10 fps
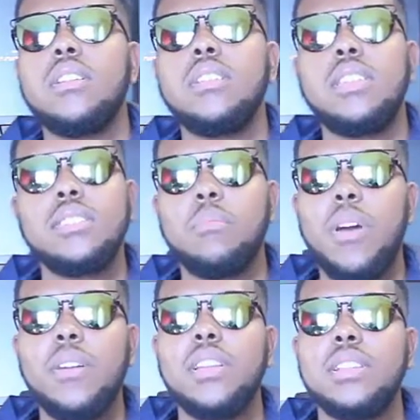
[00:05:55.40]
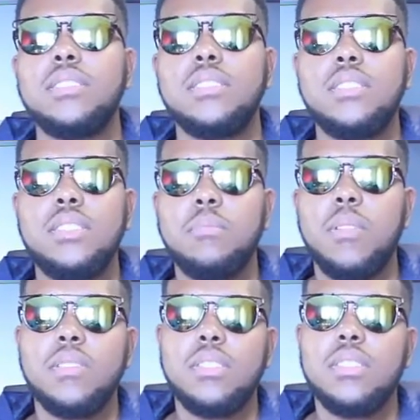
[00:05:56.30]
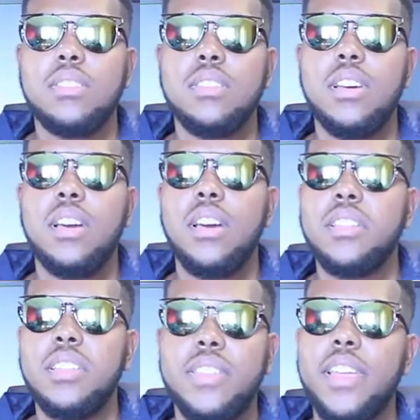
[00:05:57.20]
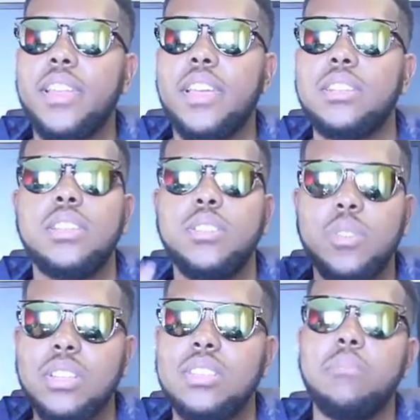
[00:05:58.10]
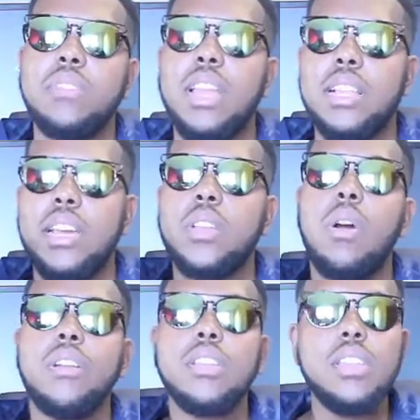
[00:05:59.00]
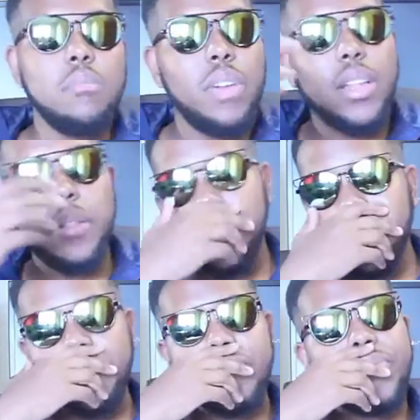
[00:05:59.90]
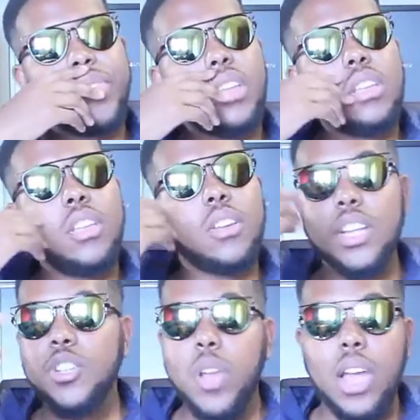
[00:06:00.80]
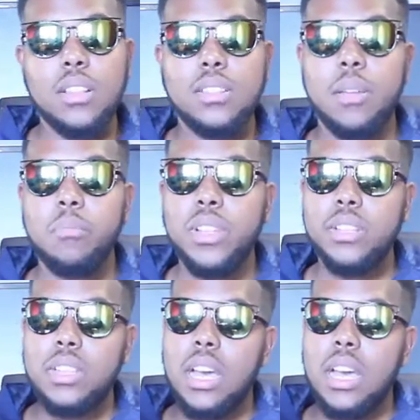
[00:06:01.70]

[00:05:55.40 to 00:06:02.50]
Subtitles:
that's about it. That's about the thing that you can submit like that. On email, you can try and submit